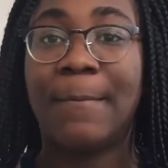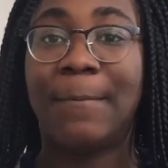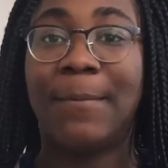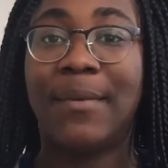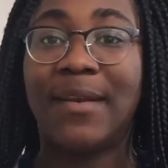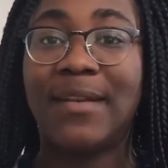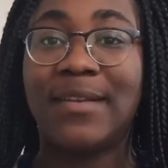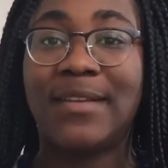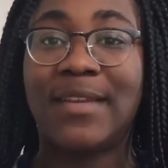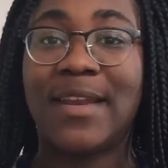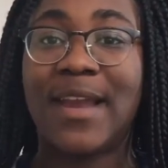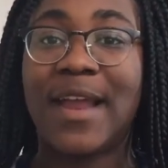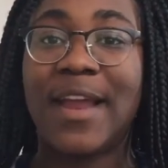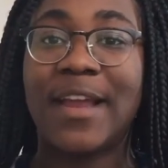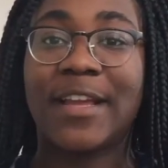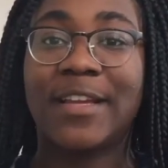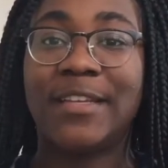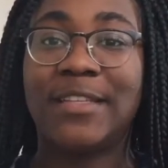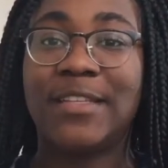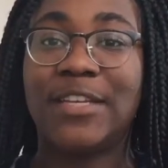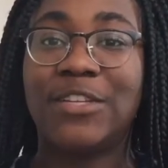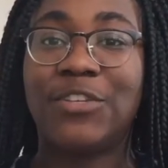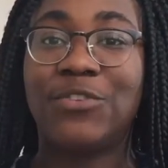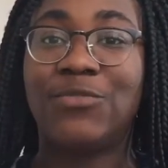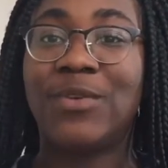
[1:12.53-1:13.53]
But did I
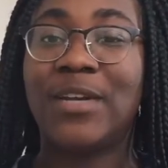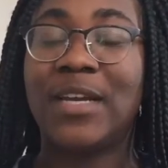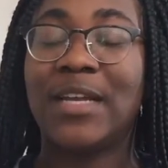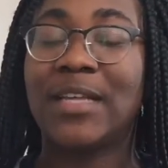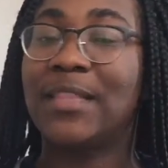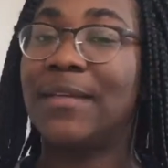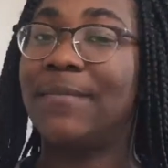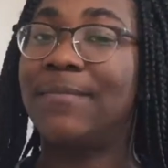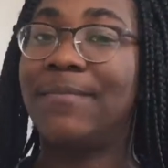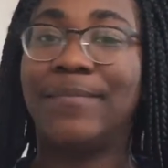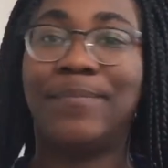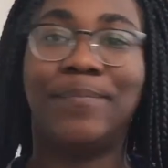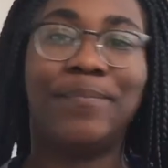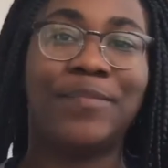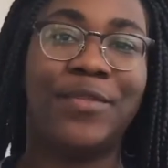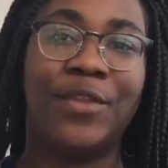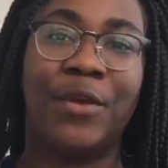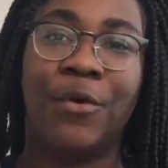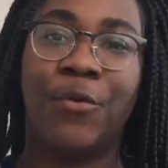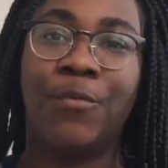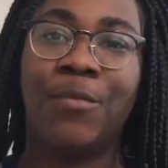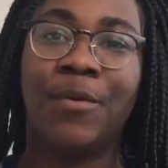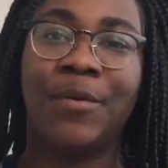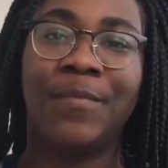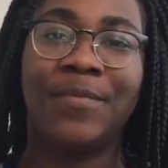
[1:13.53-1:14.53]
continue reading them?
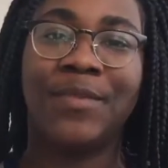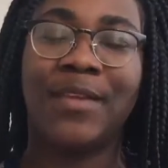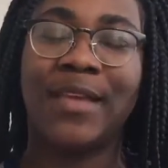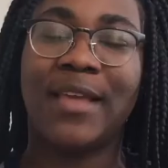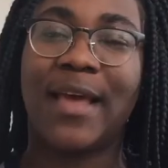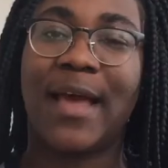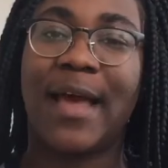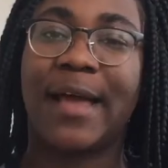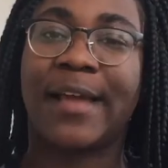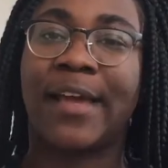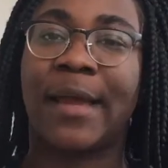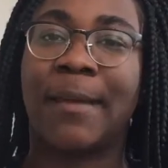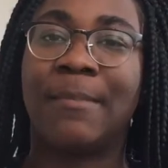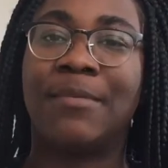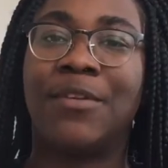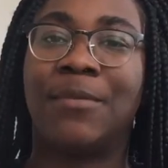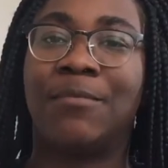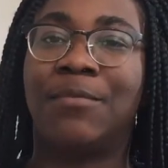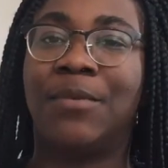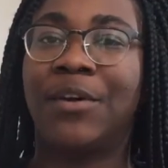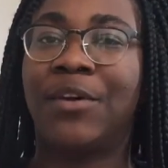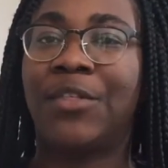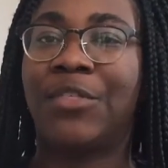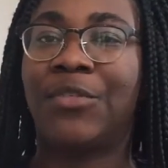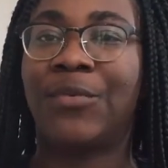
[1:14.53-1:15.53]
Nope. I got up to
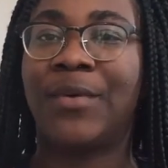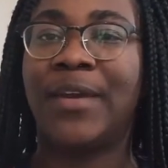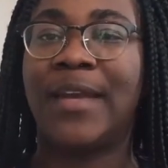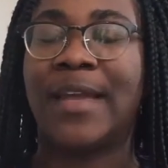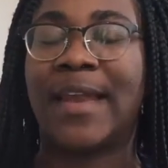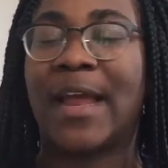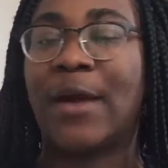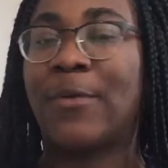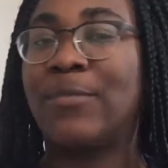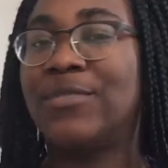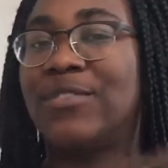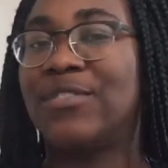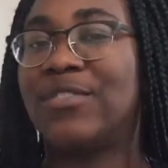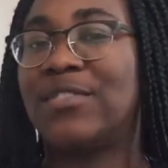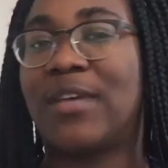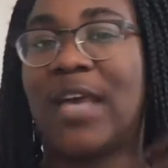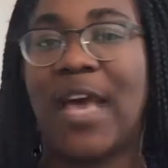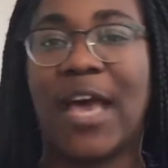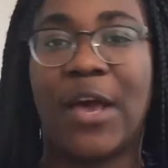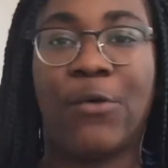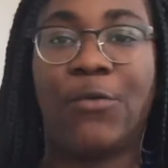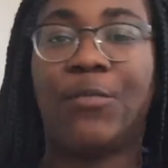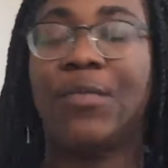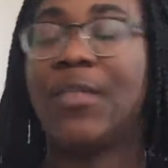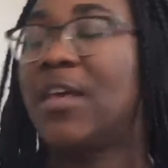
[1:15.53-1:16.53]
book 3 and I was
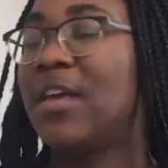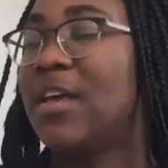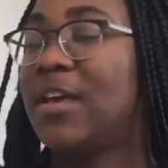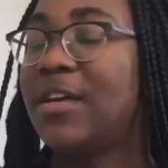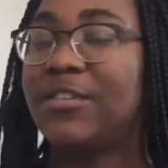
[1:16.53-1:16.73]
out.